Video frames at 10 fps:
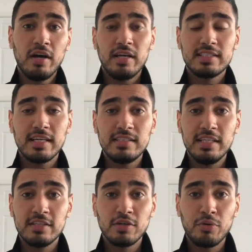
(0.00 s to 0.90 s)
He's 30
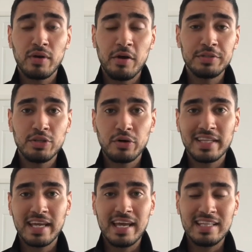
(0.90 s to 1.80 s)
years old now. He's not going to
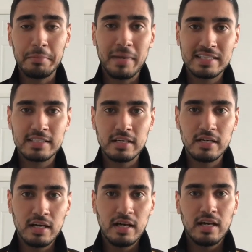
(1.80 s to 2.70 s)
get any better.
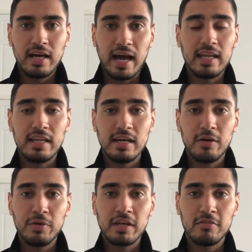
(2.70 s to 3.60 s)
And
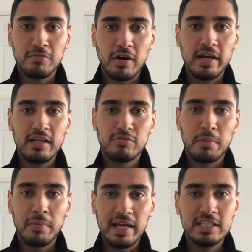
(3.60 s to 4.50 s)
we can find
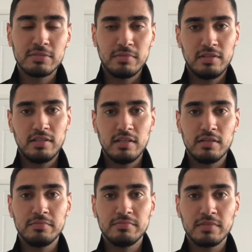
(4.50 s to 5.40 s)
replacement,
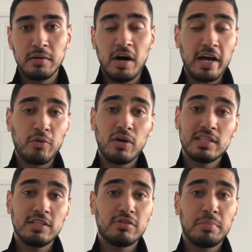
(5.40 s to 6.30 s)
a higher
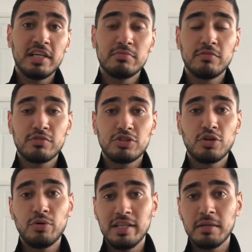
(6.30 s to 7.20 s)
quality replacement for
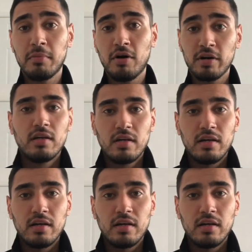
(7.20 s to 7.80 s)
sure in the market.